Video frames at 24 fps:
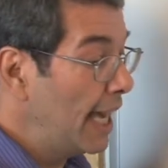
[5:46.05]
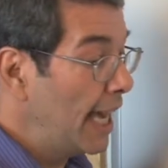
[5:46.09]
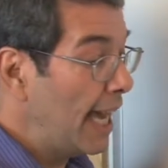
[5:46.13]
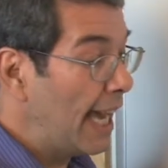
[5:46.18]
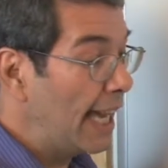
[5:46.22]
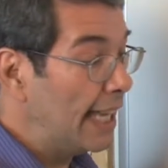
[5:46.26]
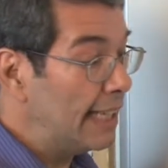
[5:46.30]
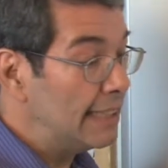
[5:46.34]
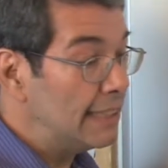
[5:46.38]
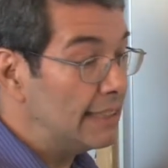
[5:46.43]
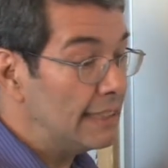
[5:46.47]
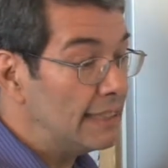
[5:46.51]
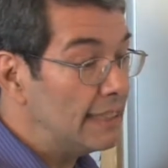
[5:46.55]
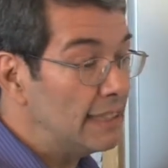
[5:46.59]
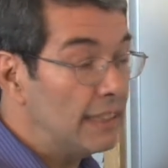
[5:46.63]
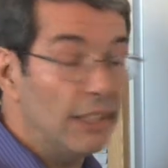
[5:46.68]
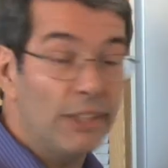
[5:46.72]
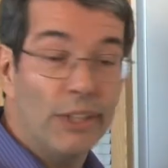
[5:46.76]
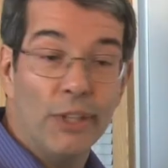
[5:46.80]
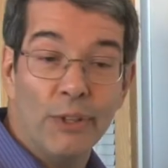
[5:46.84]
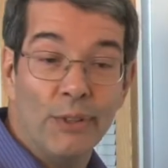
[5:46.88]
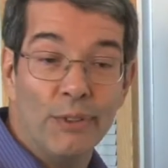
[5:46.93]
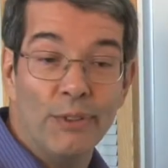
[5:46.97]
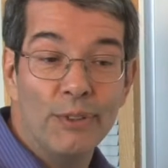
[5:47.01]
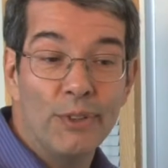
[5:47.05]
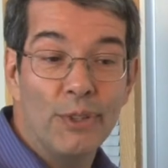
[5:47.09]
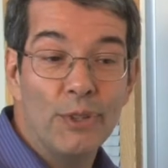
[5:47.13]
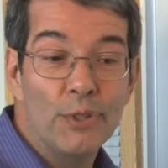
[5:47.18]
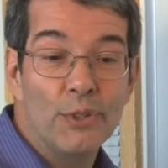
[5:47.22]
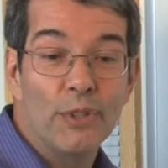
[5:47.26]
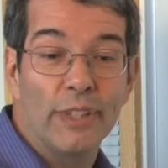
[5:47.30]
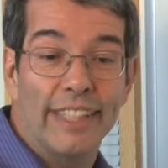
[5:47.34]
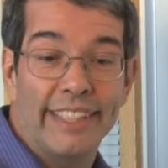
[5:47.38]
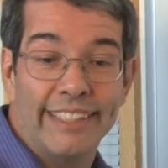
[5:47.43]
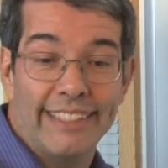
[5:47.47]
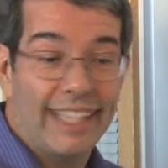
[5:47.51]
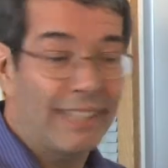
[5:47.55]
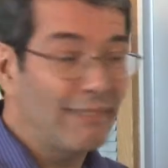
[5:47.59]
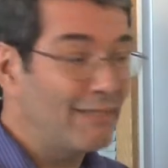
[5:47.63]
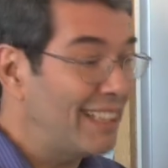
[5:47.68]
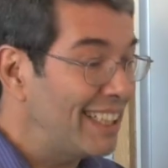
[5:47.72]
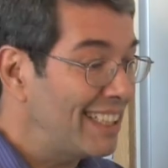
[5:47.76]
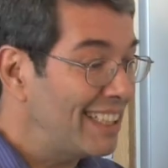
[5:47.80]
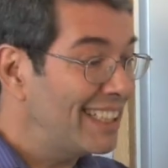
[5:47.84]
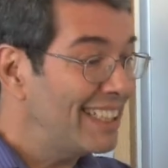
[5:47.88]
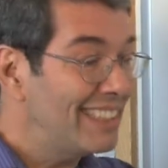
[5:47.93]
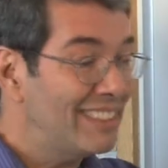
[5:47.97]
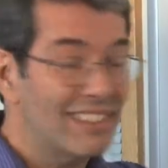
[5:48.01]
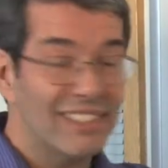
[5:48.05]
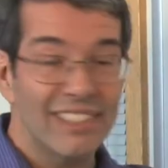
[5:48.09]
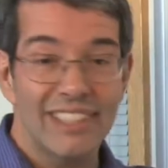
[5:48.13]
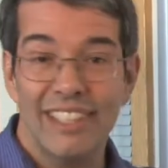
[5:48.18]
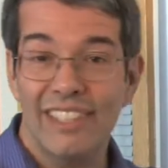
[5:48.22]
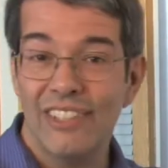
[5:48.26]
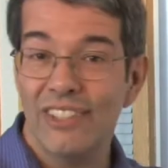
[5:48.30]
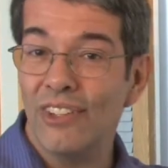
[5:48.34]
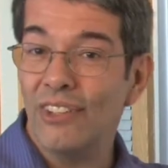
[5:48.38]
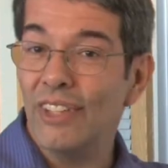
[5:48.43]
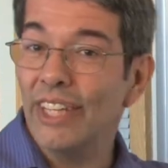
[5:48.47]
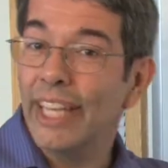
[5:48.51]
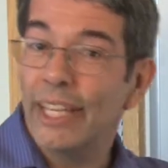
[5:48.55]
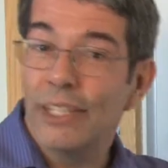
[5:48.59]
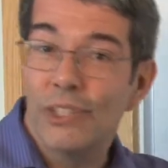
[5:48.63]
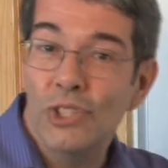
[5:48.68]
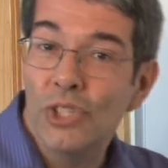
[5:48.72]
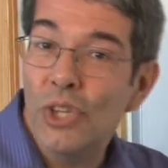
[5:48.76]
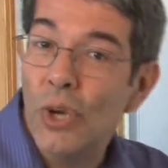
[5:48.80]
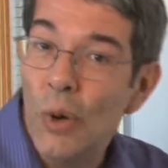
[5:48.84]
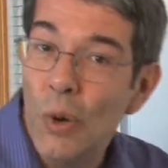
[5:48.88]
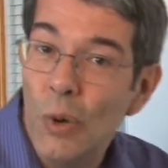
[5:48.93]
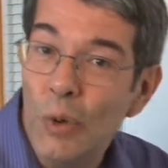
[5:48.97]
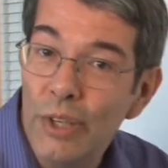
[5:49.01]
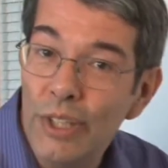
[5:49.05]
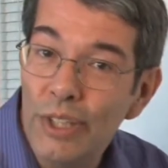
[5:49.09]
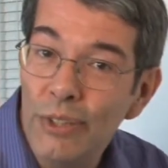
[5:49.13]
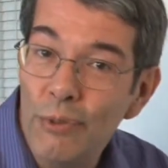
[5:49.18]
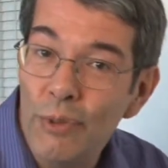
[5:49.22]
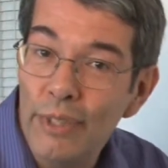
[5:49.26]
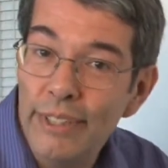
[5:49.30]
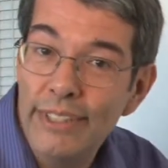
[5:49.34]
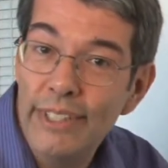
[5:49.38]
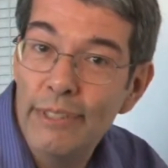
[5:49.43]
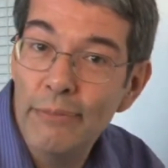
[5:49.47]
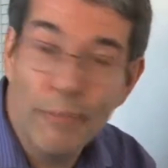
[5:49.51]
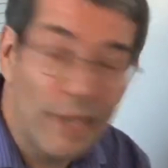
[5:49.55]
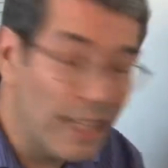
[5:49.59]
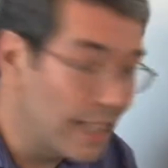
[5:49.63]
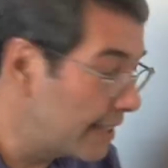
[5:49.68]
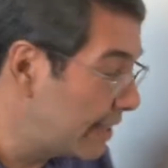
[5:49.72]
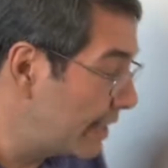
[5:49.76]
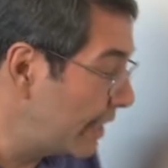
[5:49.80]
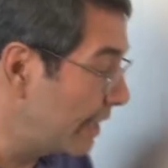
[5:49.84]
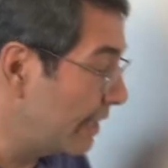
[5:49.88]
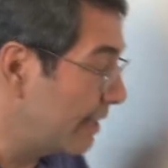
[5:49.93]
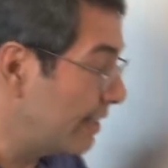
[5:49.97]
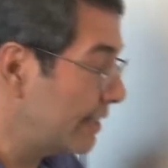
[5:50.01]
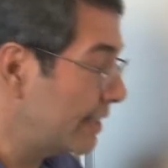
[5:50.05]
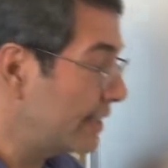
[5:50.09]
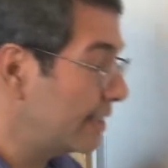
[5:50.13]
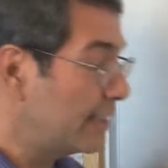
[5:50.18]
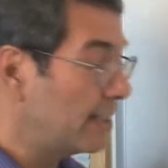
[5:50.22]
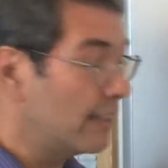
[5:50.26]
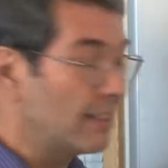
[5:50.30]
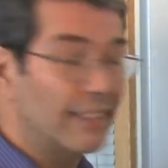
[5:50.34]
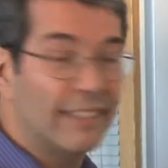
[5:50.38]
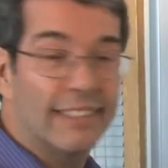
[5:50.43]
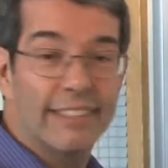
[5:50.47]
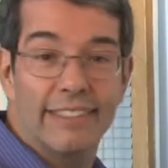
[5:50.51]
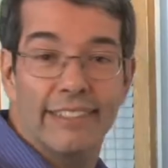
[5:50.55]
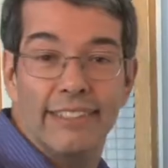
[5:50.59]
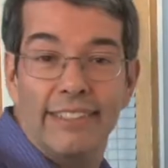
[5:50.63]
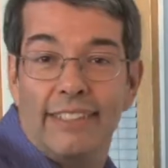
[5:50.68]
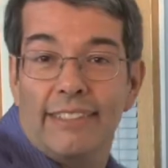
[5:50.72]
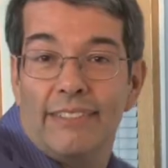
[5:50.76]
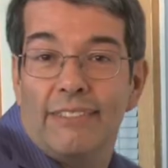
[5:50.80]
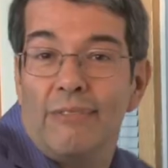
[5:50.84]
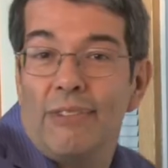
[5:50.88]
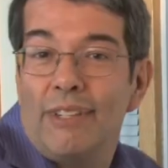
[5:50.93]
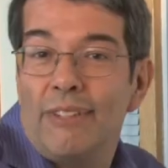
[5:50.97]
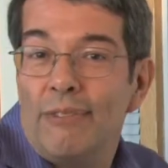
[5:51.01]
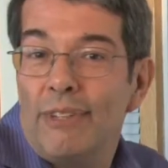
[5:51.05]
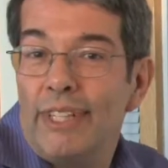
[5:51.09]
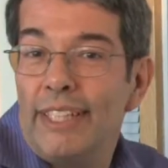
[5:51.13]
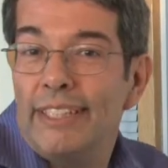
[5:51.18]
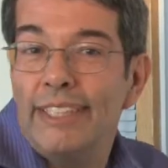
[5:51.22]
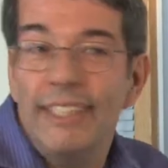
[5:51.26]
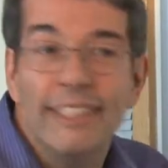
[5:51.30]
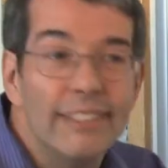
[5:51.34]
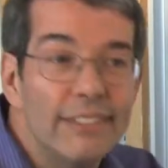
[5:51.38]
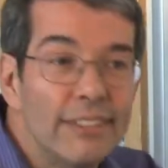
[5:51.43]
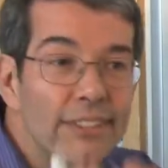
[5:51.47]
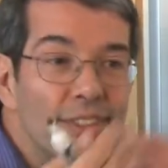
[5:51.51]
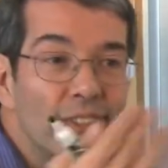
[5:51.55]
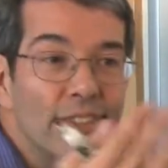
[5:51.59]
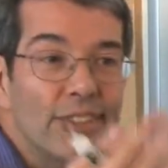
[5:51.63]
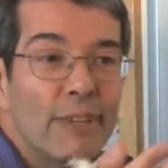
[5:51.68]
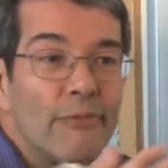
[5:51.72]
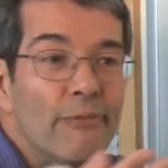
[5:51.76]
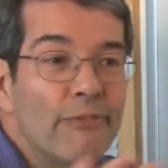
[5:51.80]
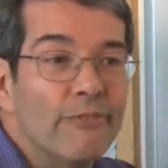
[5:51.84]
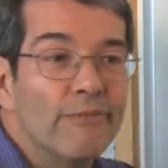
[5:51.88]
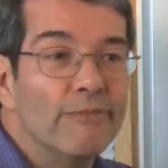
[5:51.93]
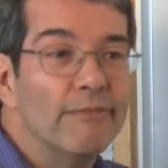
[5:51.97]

And usually say, well, it's only a joke. What's the big deal? It's just a